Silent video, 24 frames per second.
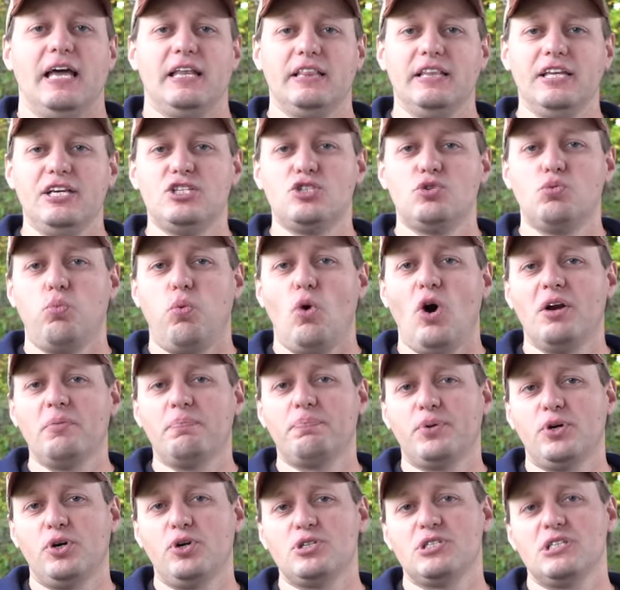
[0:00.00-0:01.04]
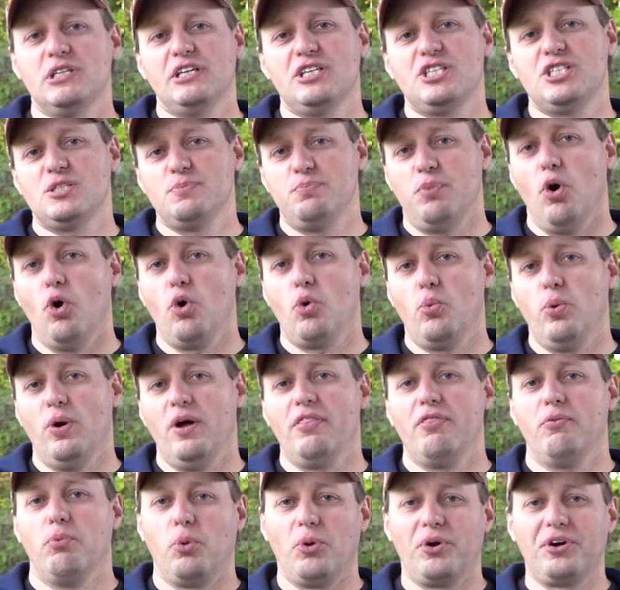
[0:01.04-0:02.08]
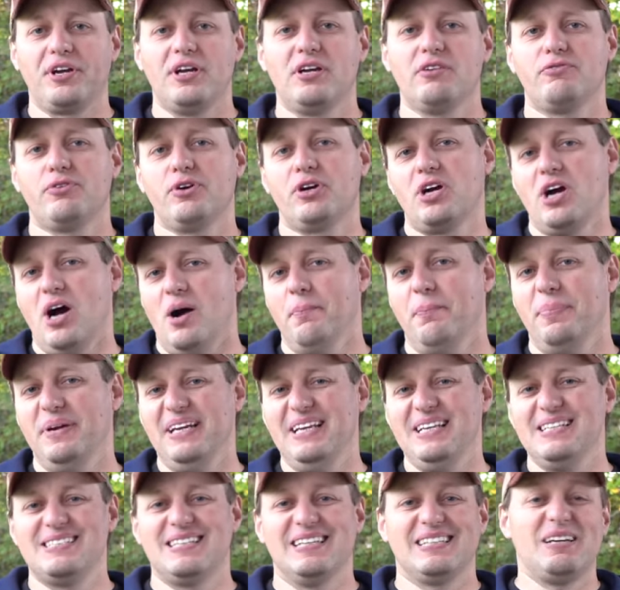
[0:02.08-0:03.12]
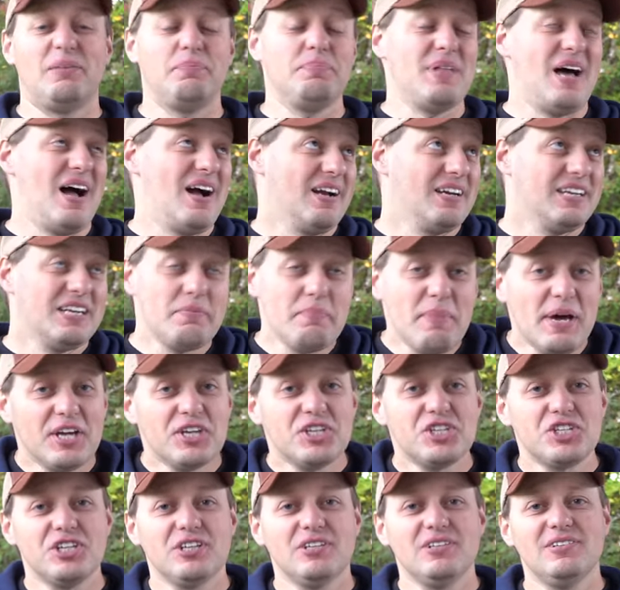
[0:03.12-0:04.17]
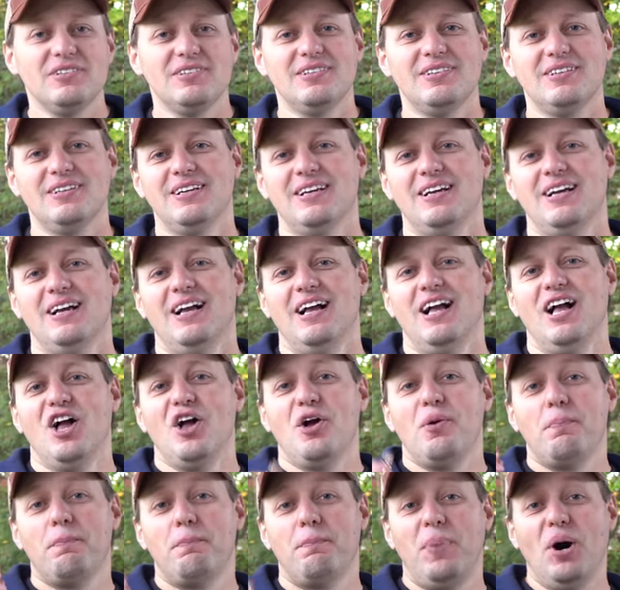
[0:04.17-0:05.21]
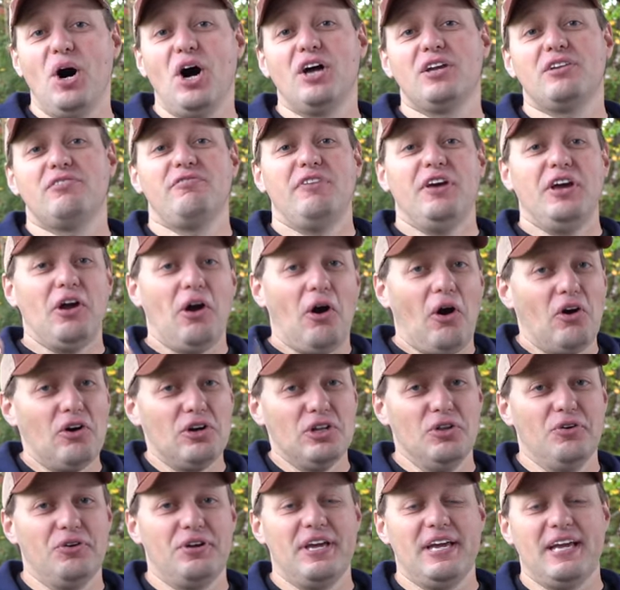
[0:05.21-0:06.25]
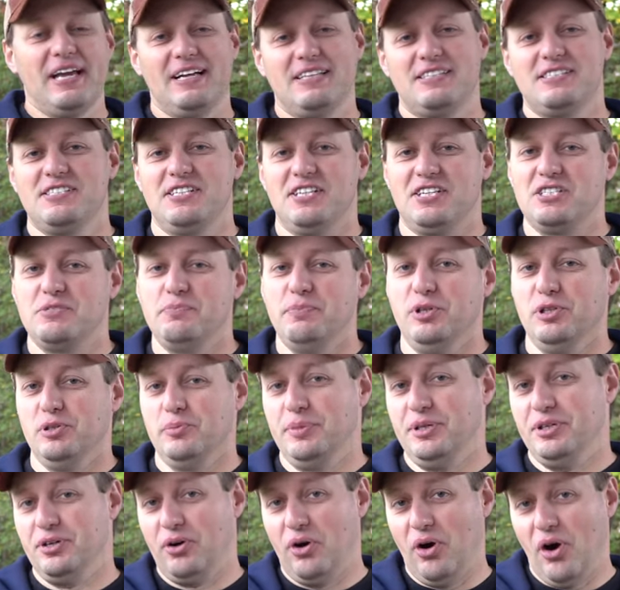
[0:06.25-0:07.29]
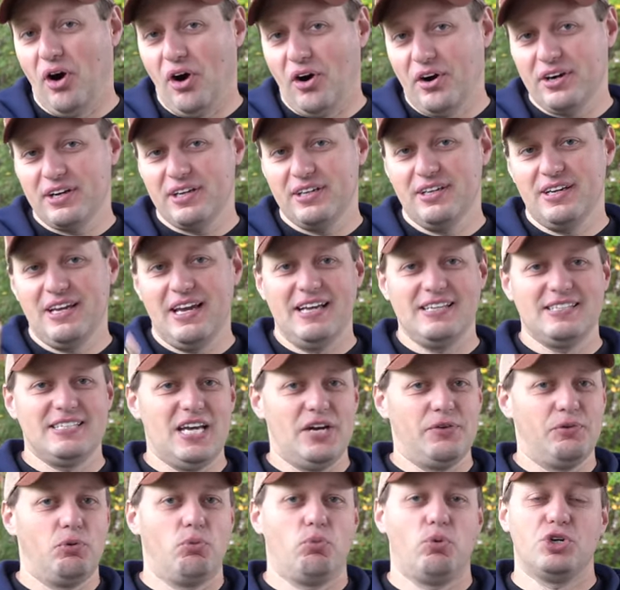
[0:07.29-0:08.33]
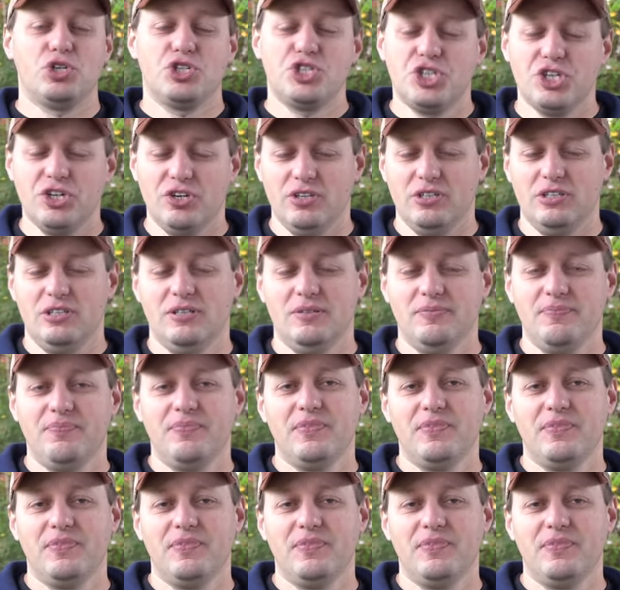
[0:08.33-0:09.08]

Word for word: At least one person I spoke with working for companies that I'm not going to mention, but they are looking at 6mm arc, as everyone should.